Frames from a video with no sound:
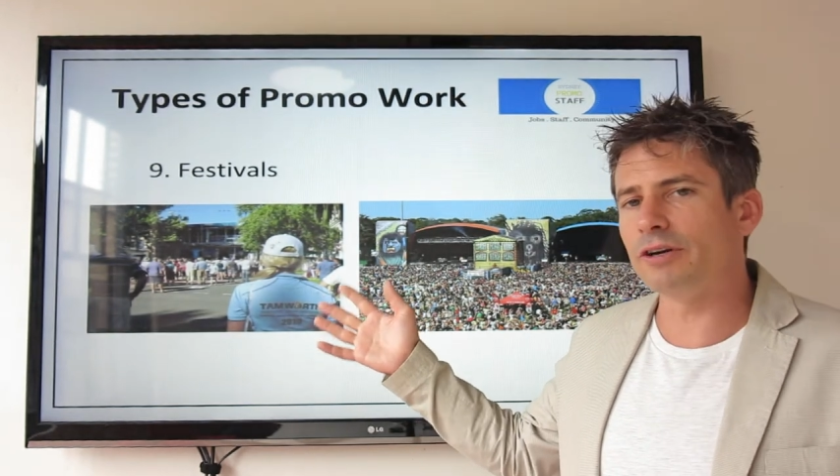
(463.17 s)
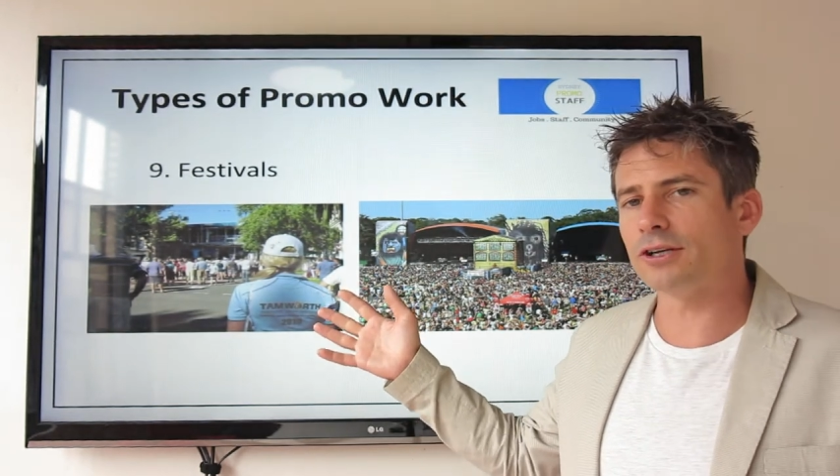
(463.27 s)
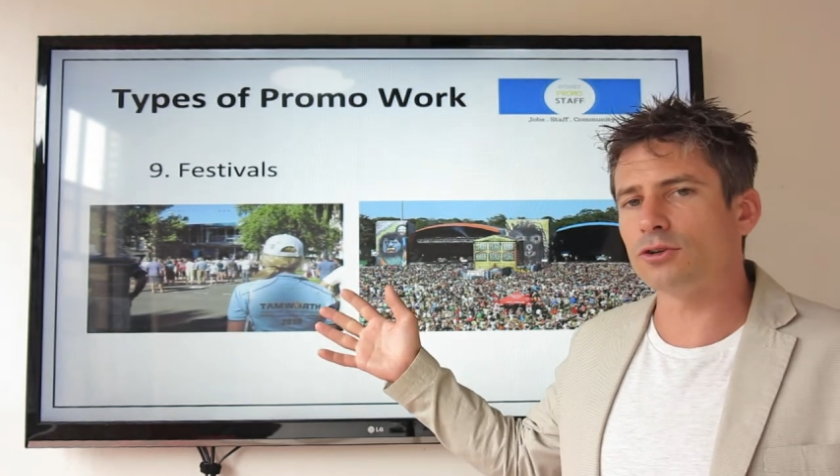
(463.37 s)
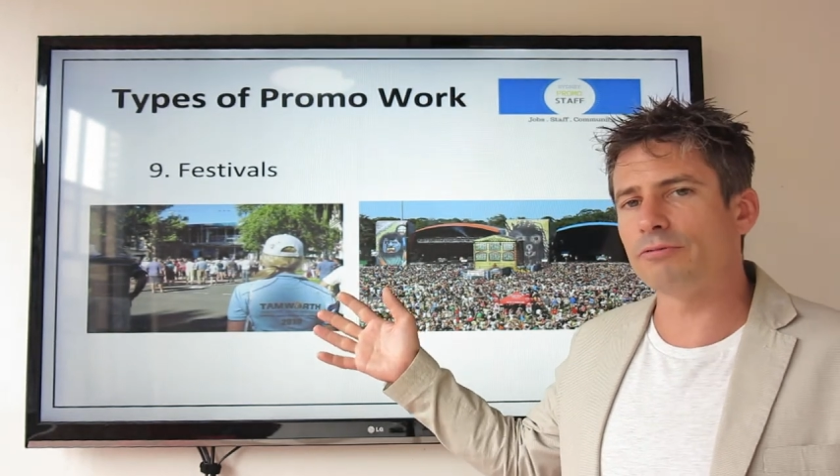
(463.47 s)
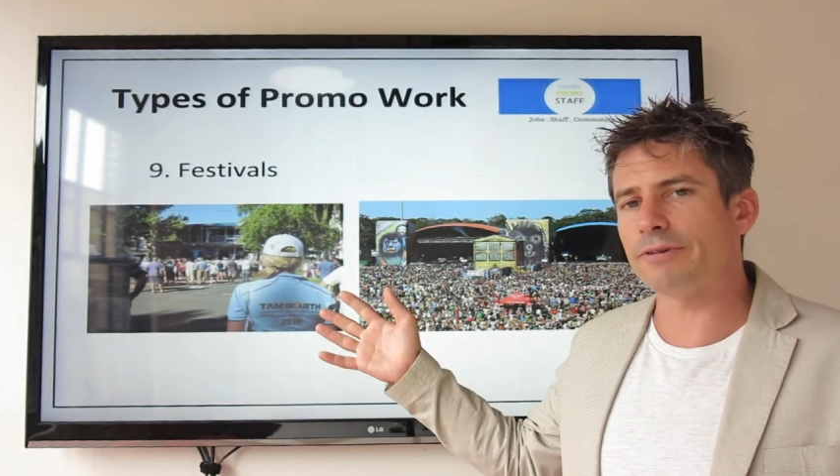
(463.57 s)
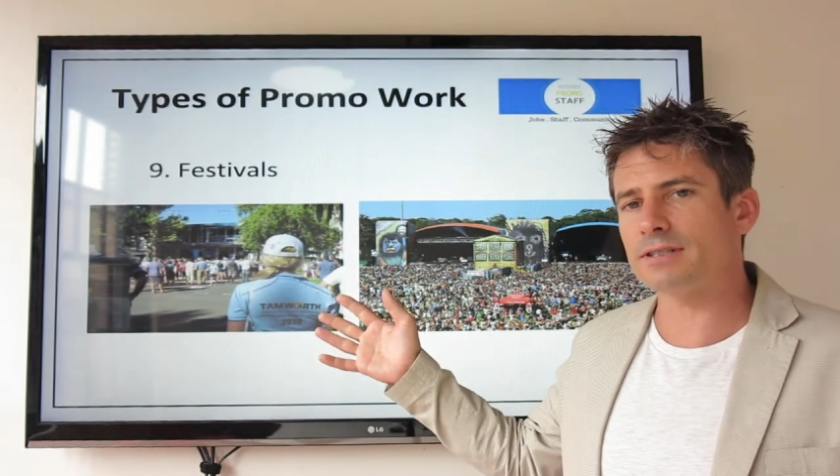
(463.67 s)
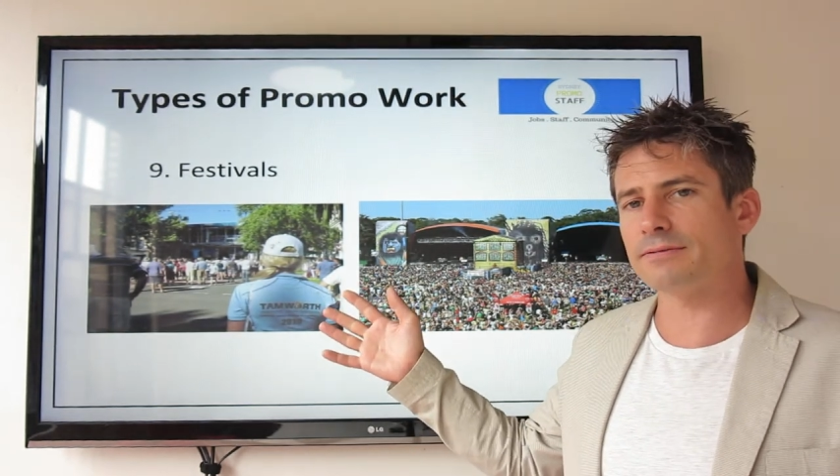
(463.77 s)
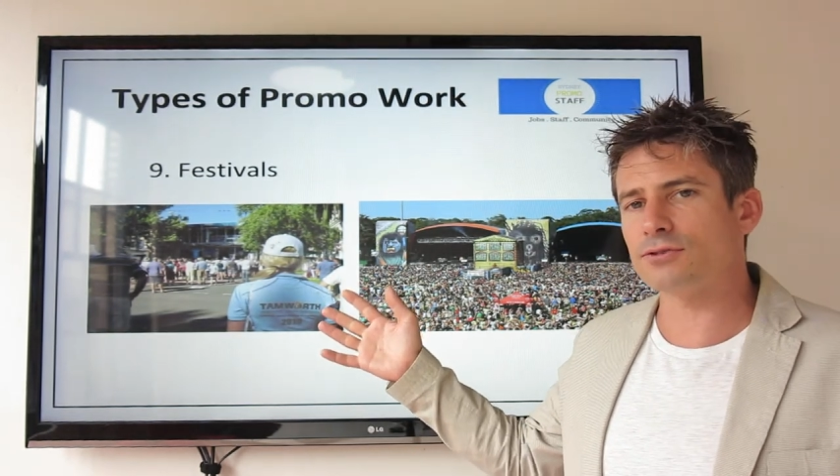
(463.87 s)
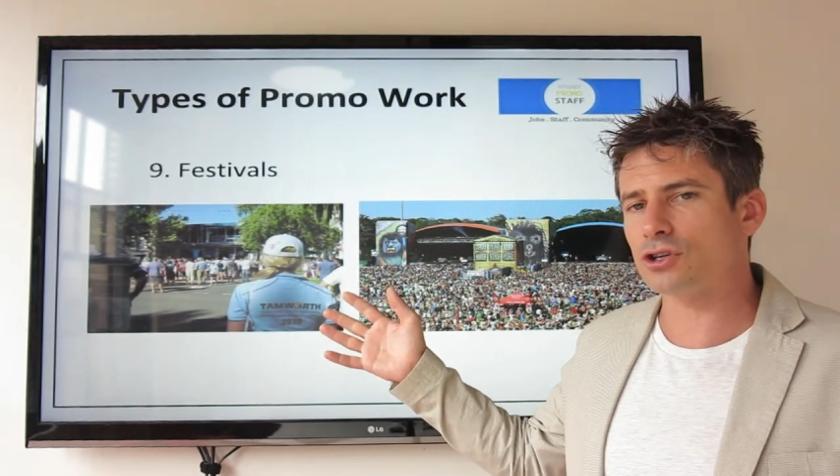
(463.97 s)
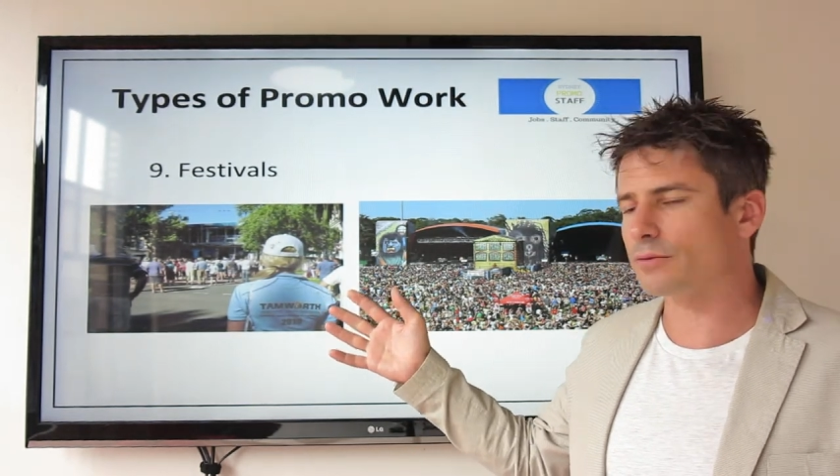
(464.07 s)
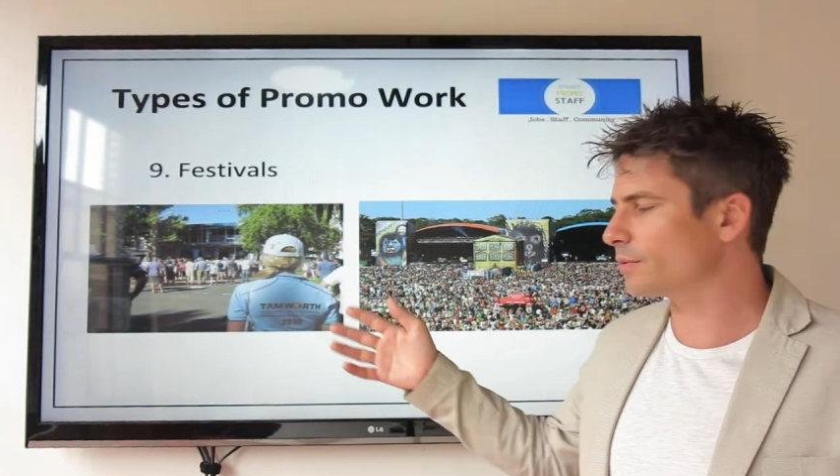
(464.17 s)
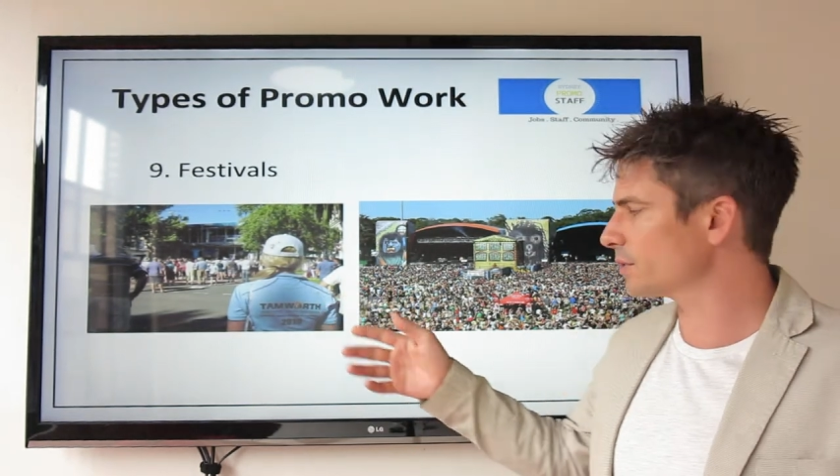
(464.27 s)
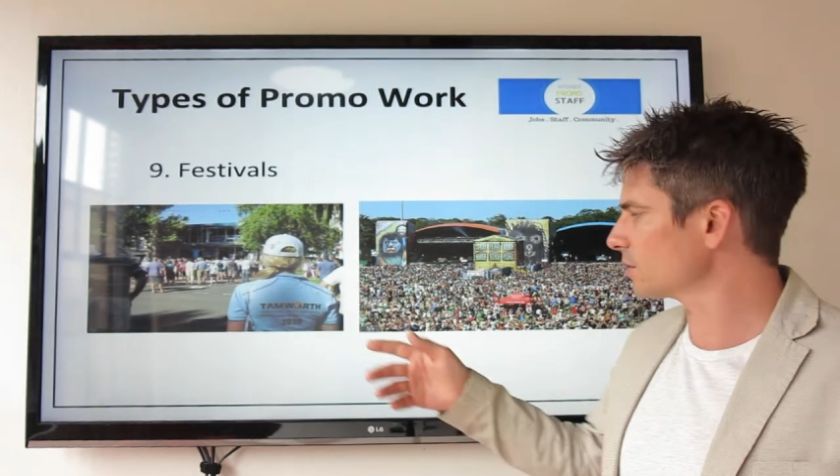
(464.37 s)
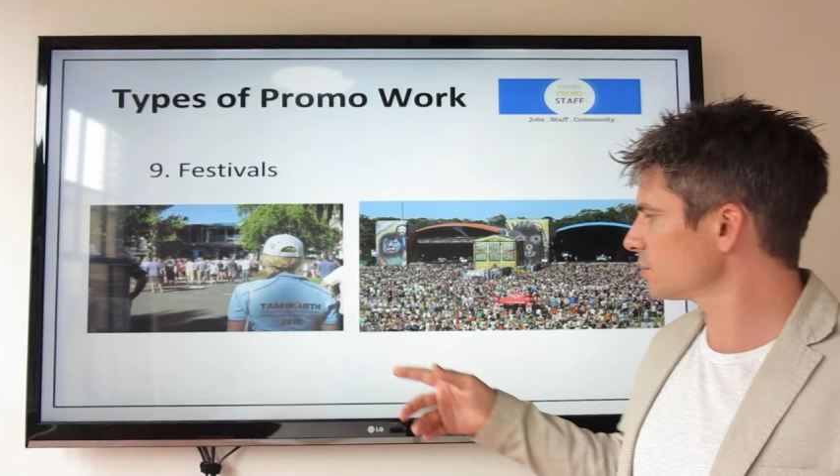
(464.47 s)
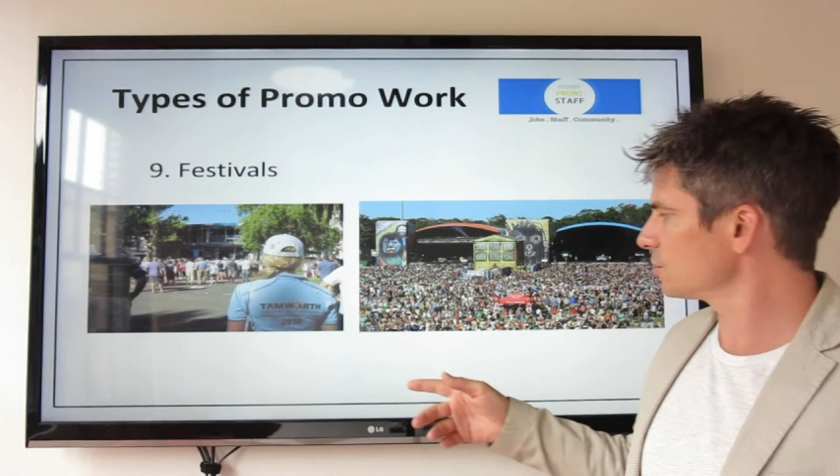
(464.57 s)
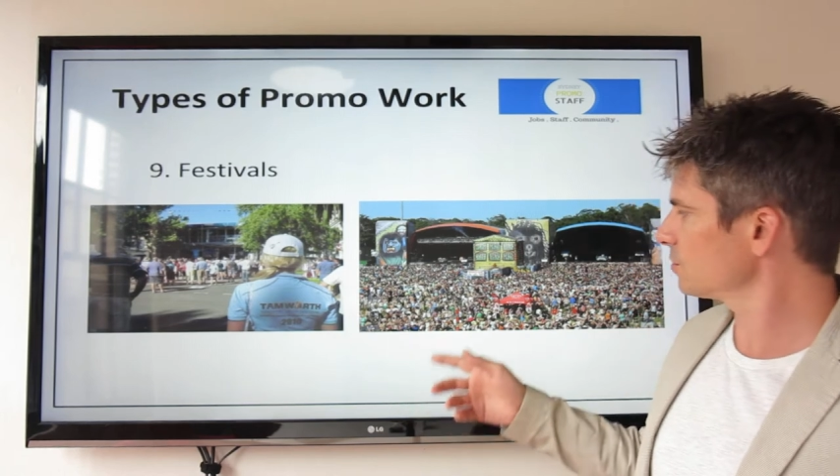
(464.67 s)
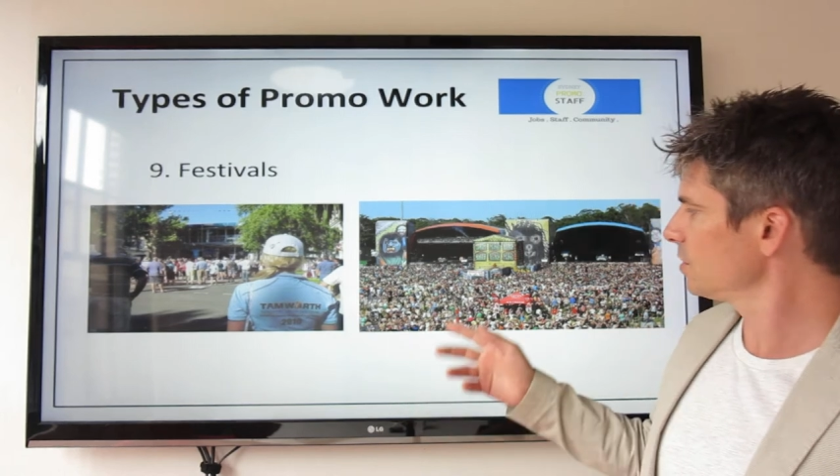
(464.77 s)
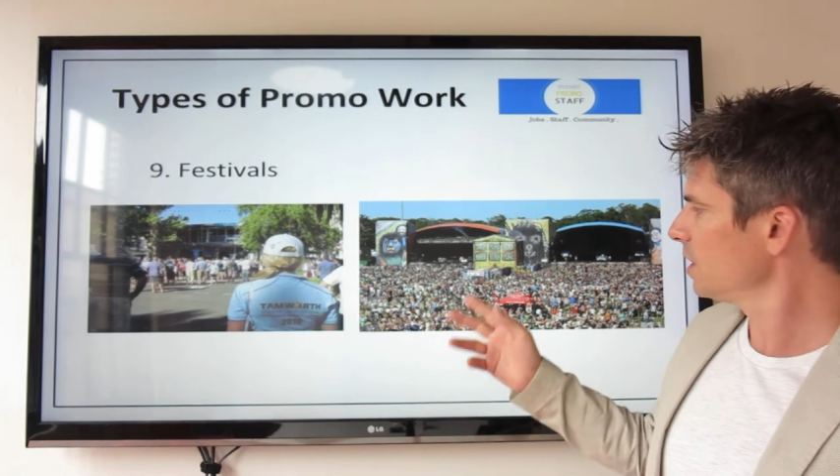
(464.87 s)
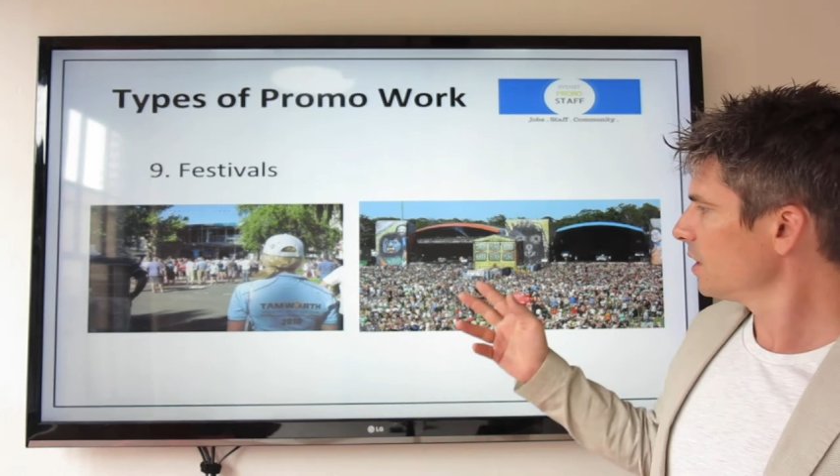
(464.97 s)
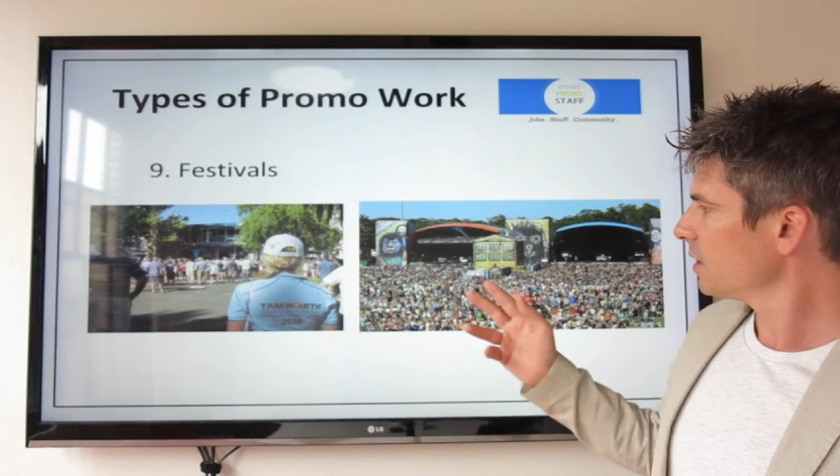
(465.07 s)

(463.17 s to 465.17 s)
really cool festival job that we got to do.